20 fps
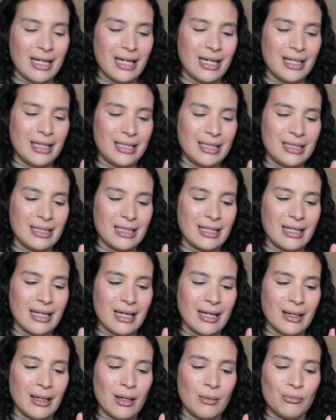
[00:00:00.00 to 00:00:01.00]
and it's
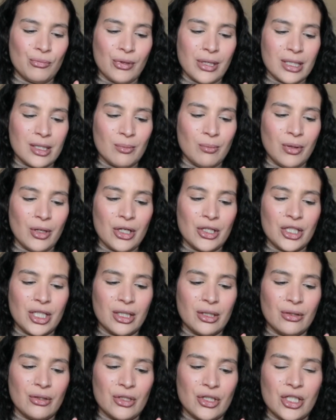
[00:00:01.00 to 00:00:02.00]
the pressed blush
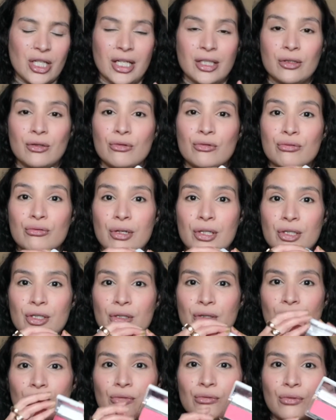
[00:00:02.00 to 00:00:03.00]
in the shade
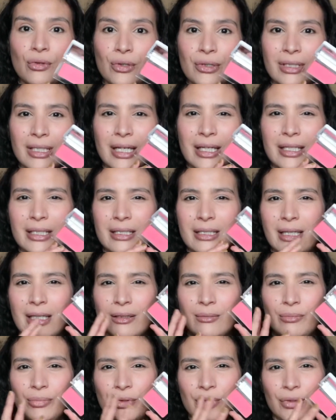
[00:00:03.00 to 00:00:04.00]
Crushed Rose, and it's the
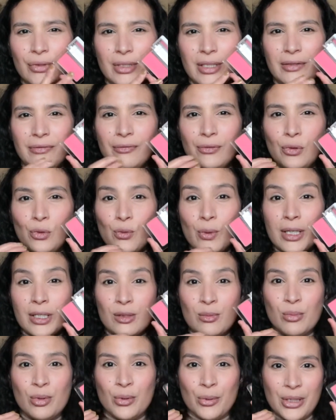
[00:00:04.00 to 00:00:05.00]
beautiful
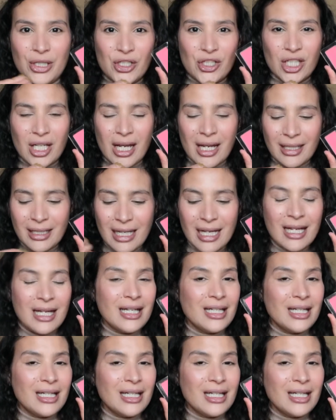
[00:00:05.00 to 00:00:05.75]
raspberry shade.